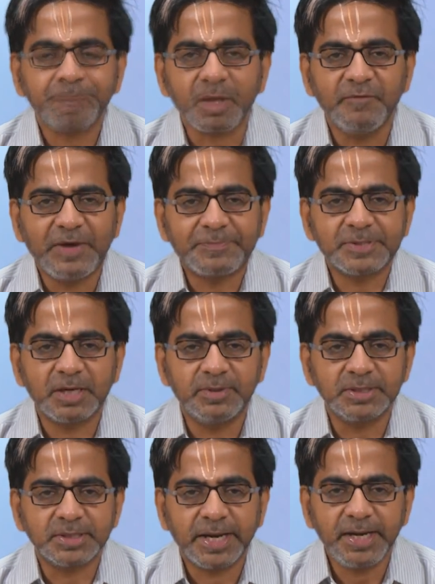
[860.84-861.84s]
web
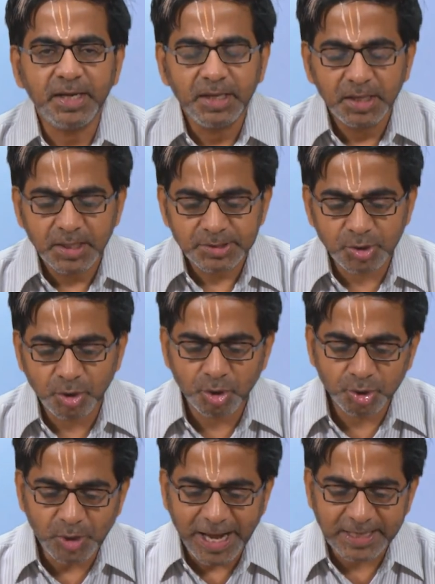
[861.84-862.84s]
servers, right.
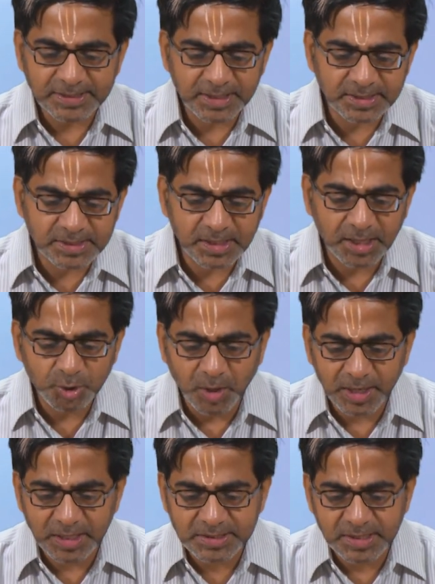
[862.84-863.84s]
So, to access
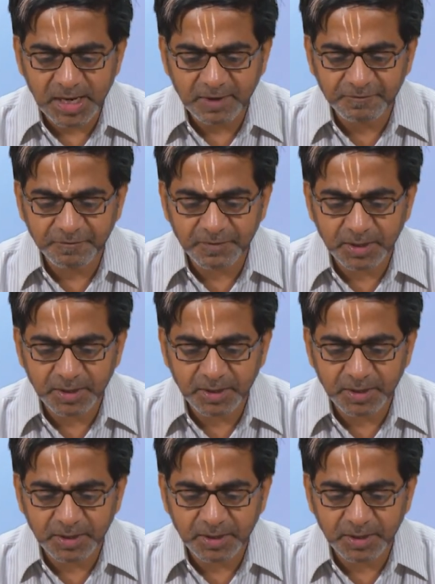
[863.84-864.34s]
URL snuff